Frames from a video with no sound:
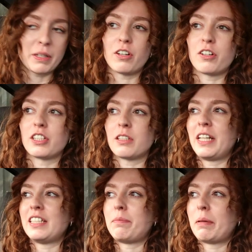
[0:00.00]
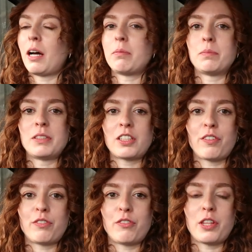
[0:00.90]
because we need to pick up some
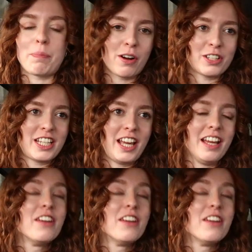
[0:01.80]
stuff for the party.